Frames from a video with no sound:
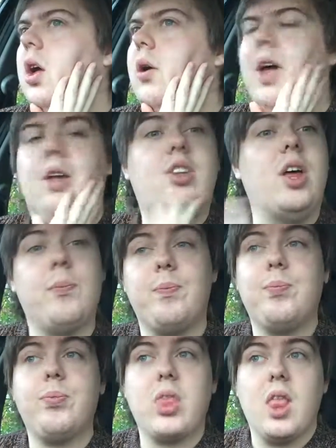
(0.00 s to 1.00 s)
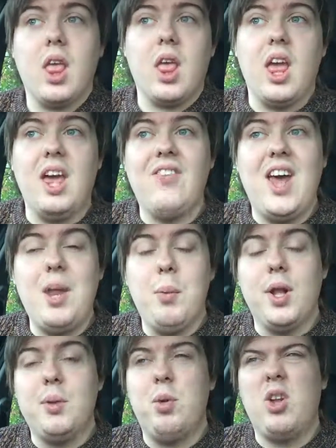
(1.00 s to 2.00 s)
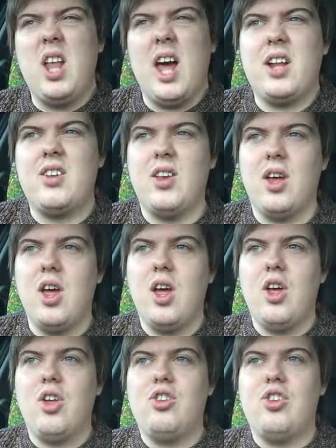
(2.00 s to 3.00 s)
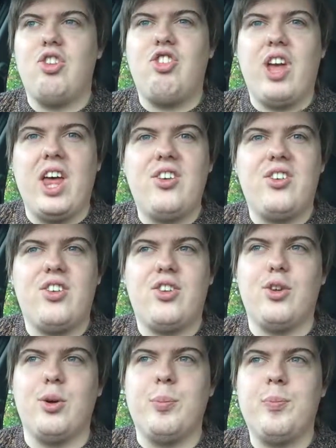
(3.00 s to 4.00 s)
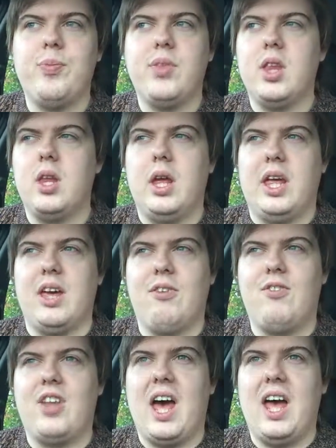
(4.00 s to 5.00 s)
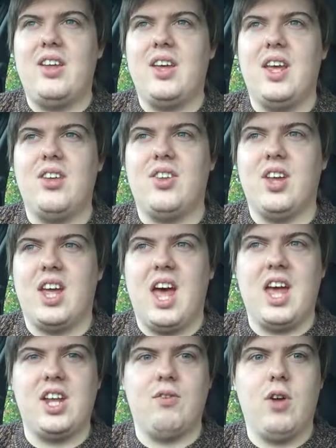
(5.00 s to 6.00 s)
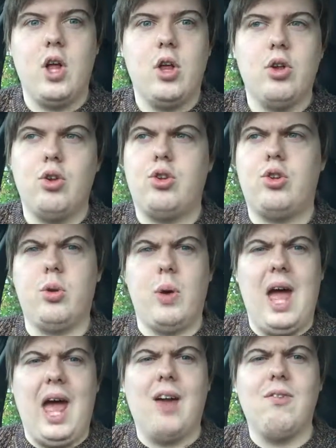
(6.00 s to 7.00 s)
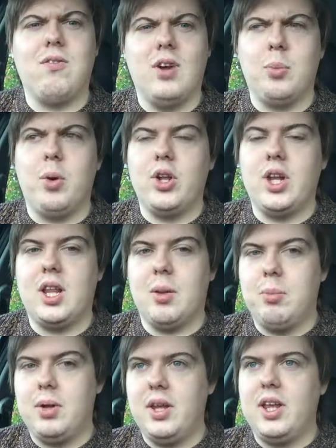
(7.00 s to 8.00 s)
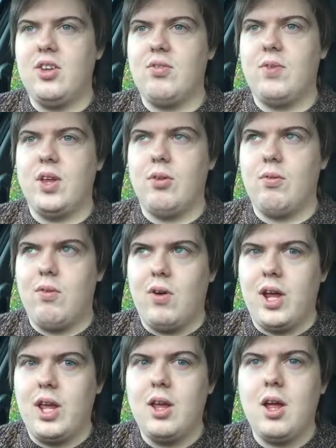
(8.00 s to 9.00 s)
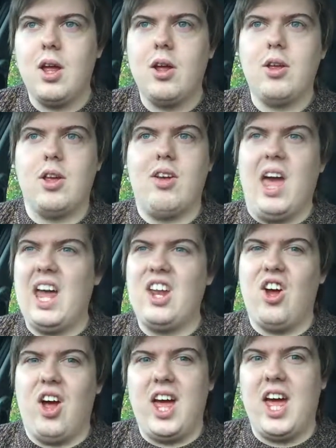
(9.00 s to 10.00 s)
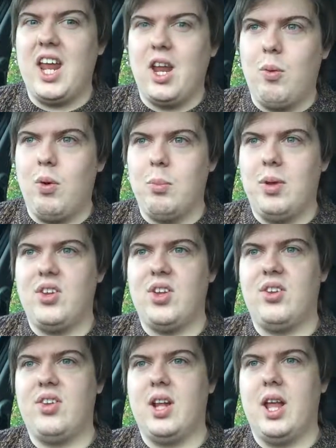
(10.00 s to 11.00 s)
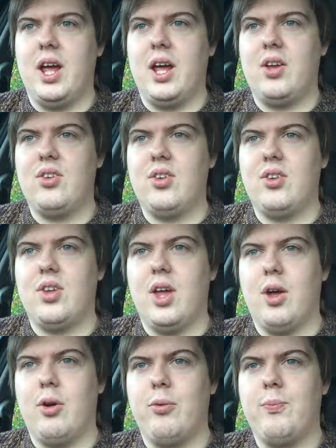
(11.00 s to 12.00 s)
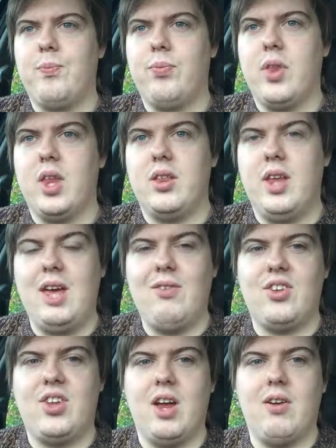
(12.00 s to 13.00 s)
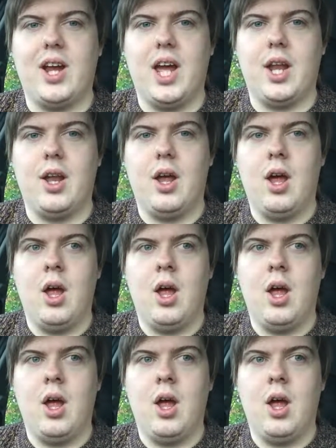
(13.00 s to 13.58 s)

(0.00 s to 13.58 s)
Okay, so if anyone would like to suggest some gift ideas that kind of suit everybody, then please feel free. You kind of got a hint of what my sister likes. So David's here again.